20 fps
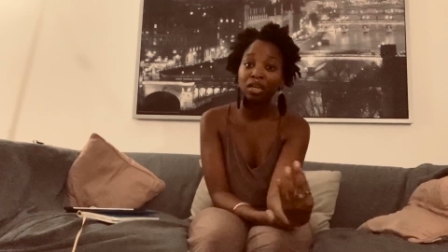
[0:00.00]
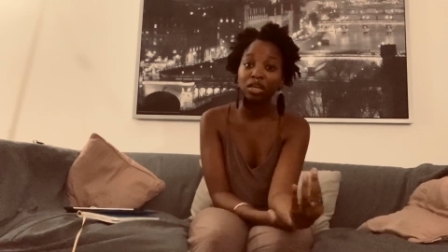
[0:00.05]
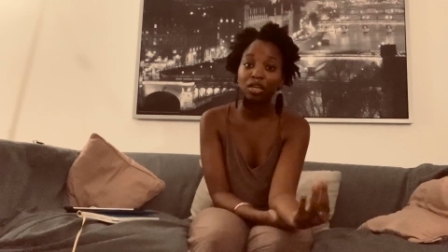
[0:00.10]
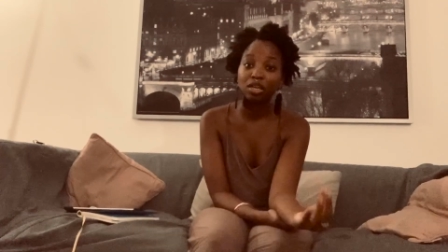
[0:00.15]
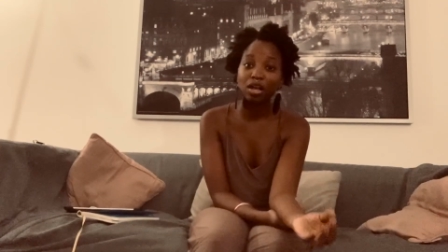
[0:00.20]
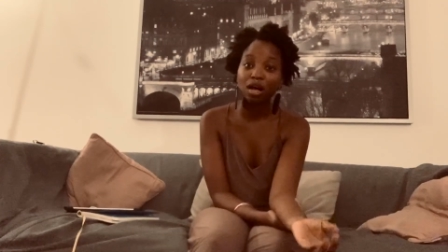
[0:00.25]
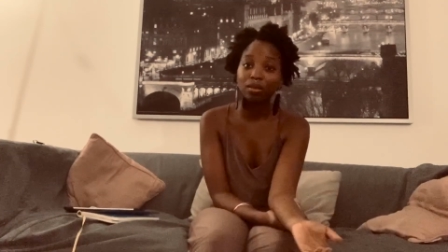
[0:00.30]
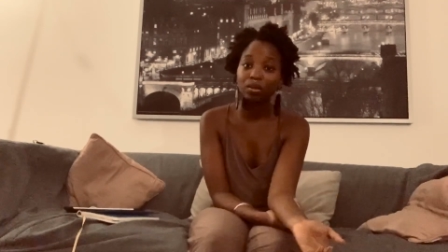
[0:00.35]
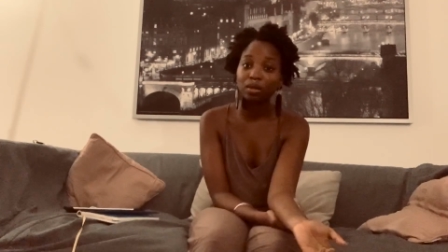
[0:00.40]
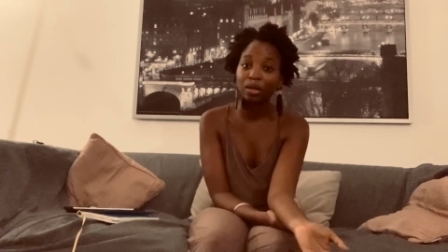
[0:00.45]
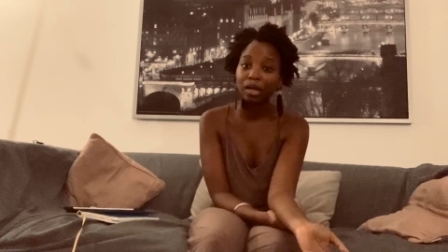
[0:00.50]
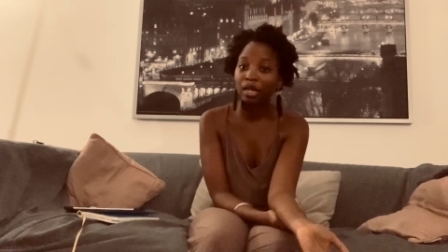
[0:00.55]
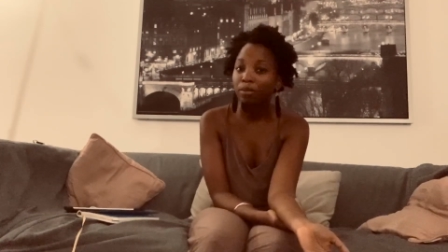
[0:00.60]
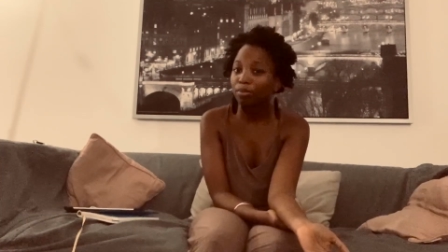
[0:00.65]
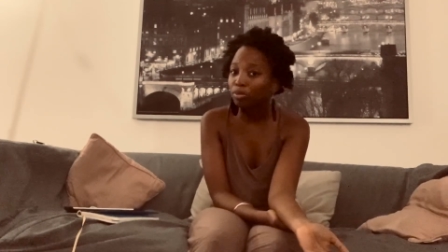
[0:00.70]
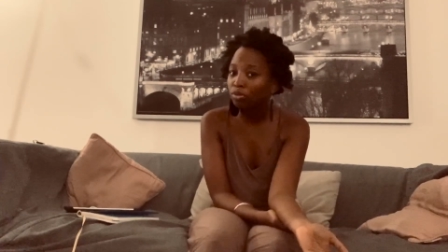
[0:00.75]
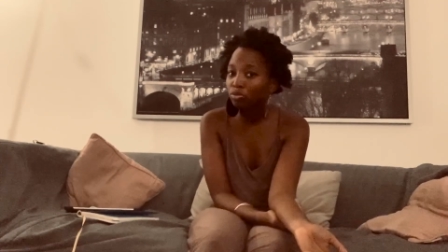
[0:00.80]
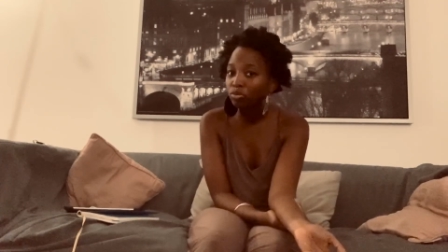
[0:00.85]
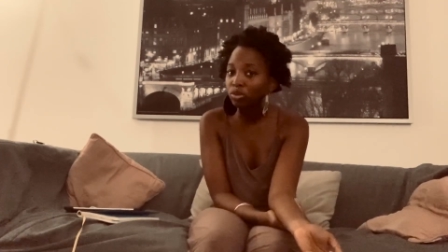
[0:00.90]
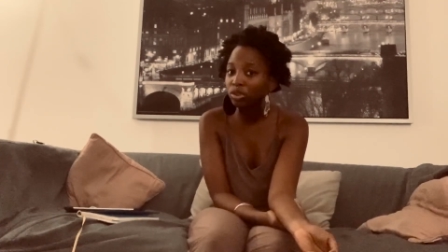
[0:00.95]
y'all are
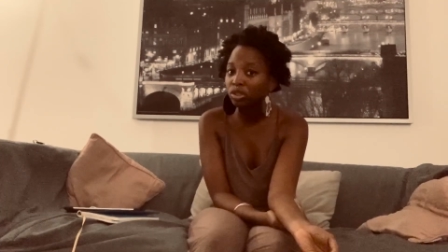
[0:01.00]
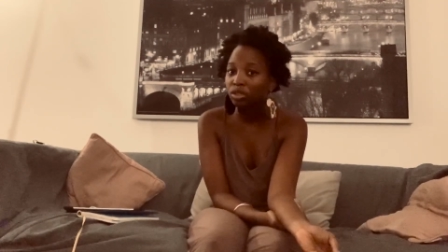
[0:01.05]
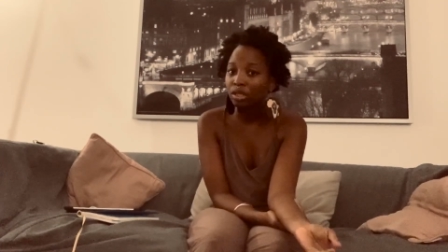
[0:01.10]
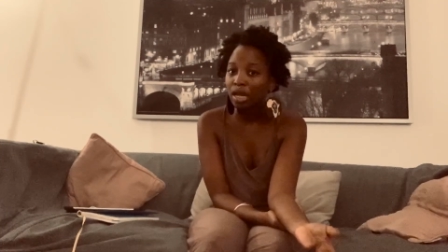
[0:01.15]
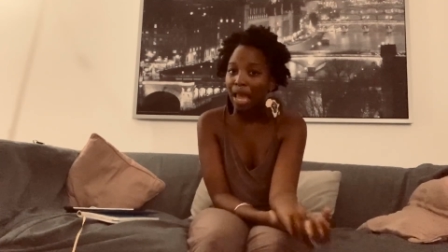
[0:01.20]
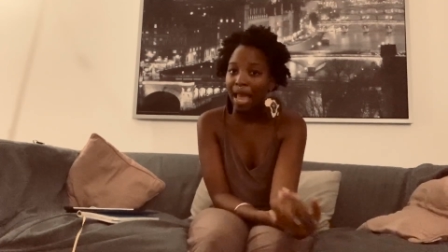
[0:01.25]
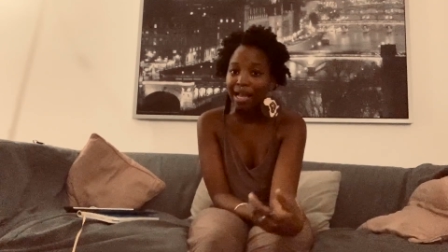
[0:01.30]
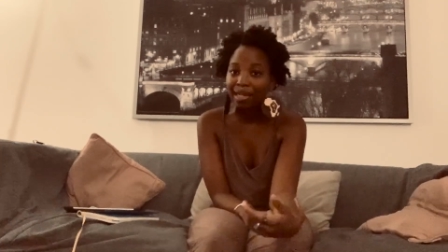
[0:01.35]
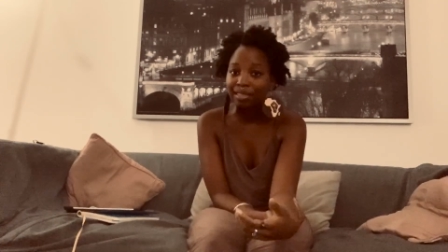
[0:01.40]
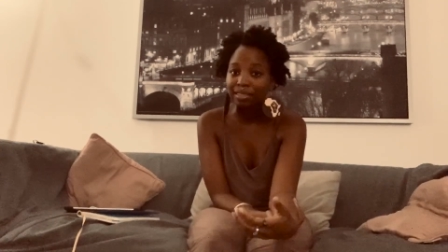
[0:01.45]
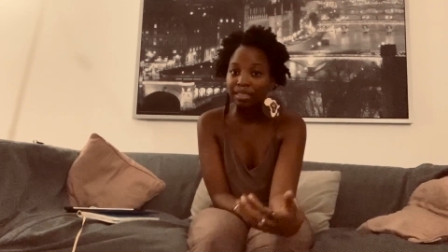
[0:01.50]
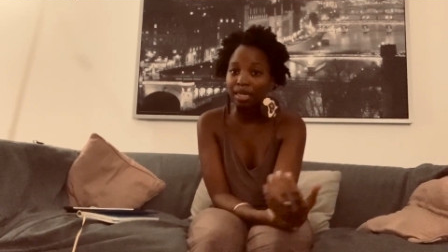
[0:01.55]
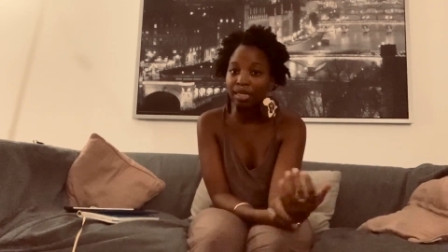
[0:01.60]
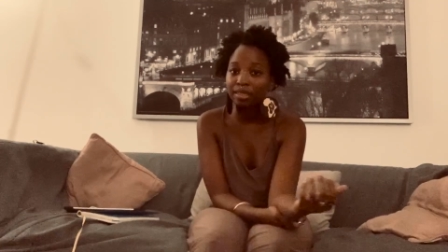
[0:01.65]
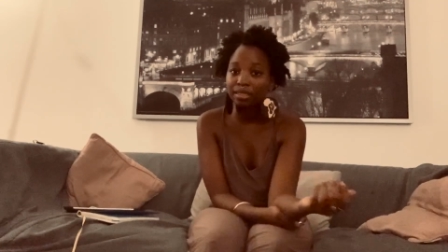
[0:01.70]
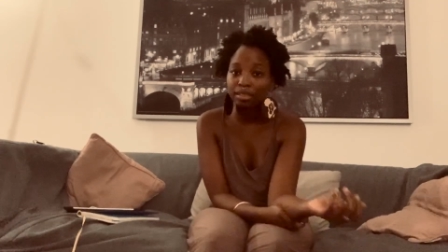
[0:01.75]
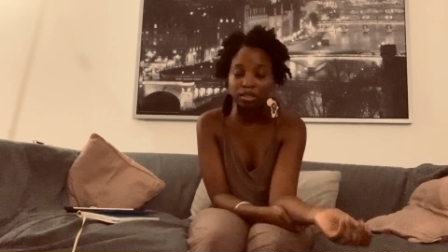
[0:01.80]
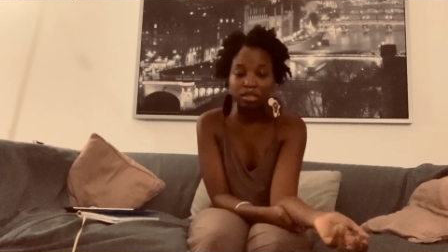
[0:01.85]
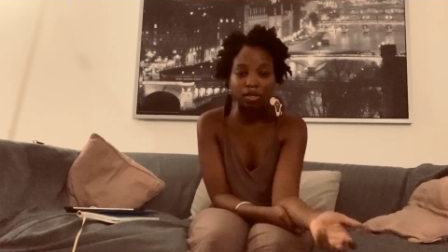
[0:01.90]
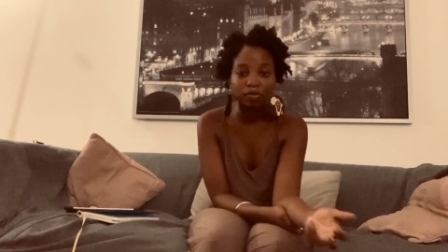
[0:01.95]
able to
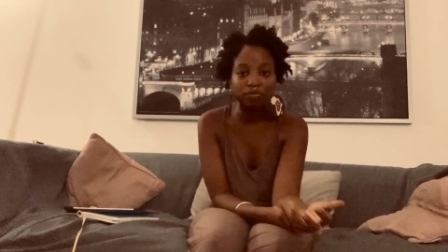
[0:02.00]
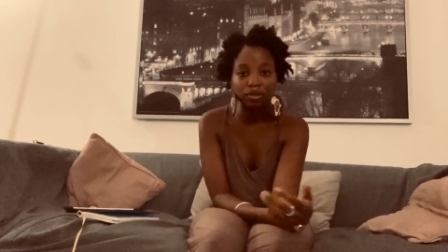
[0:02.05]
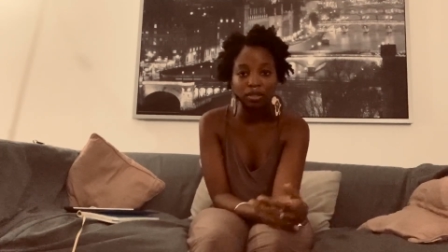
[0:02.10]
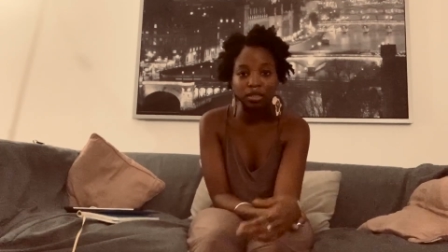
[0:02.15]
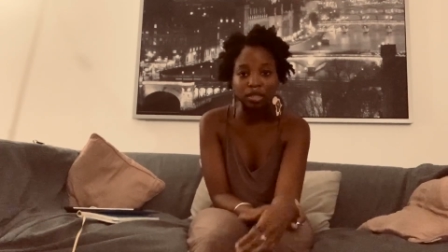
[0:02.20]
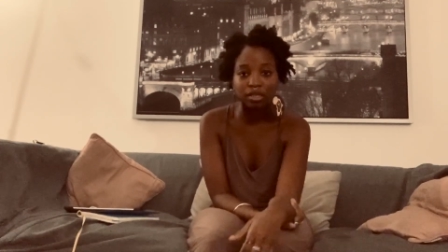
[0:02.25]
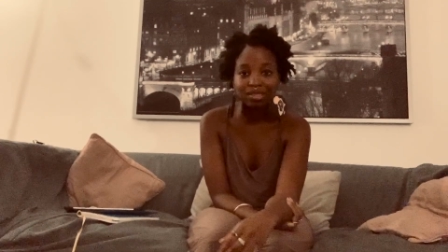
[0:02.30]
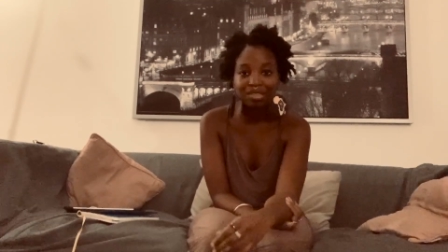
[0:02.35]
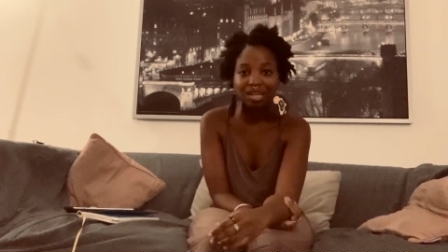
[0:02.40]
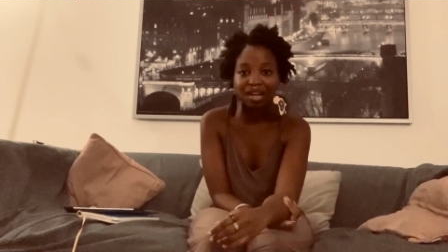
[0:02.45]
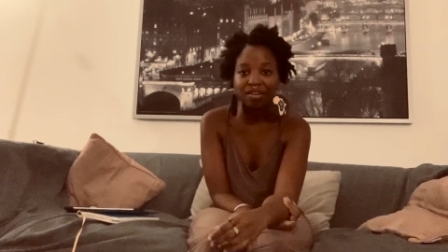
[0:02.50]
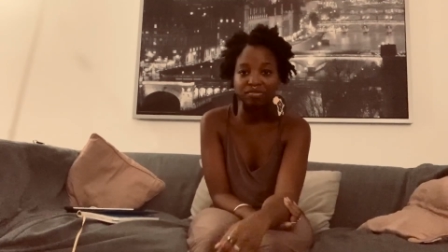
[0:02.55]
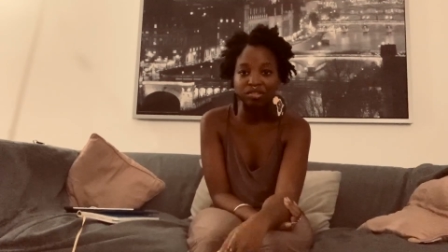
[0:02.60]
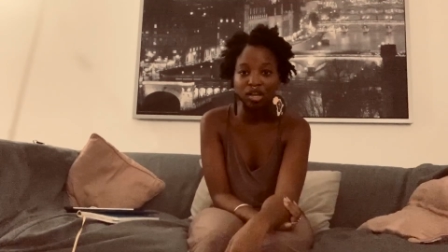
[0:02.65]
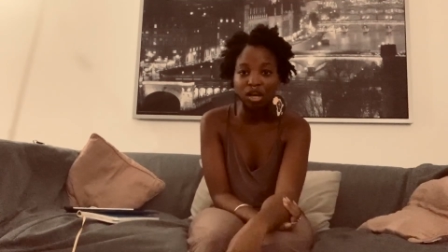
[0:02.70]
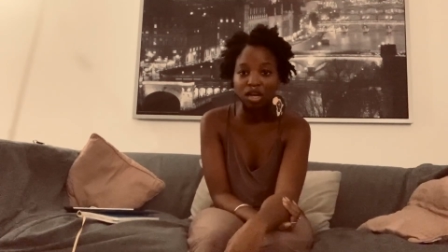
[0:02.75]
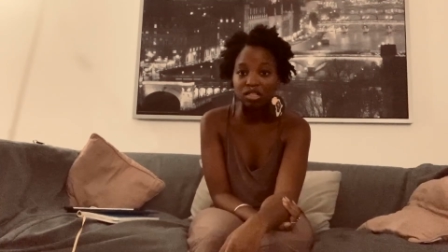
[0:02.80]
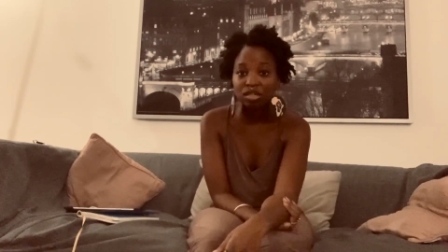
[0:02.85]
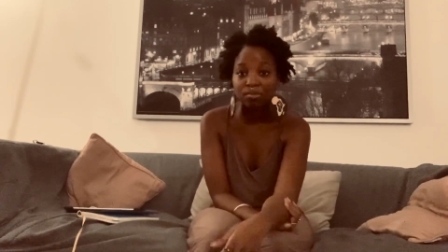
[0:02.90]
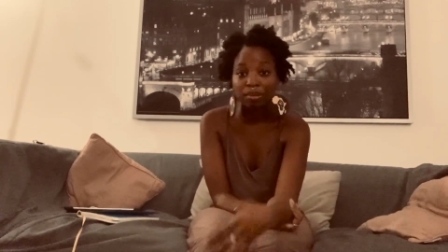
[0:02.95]
access different things that I've
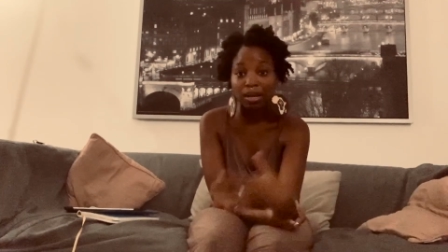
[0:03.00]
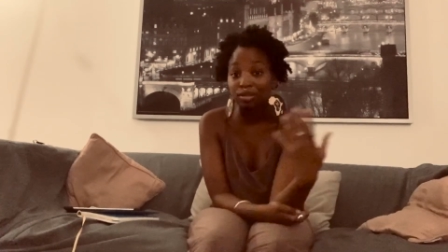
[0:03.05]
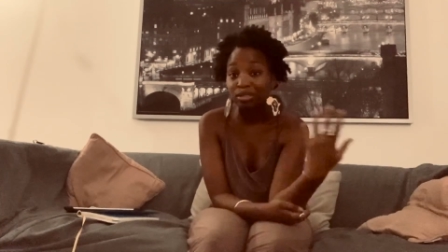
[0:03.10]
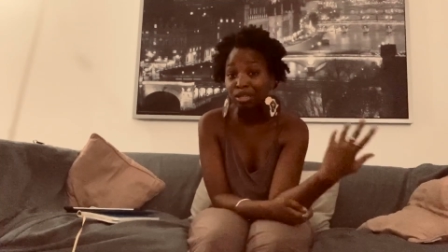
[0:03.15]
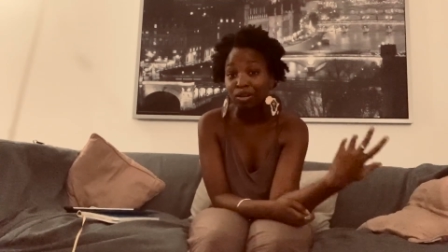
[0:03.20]
talked about,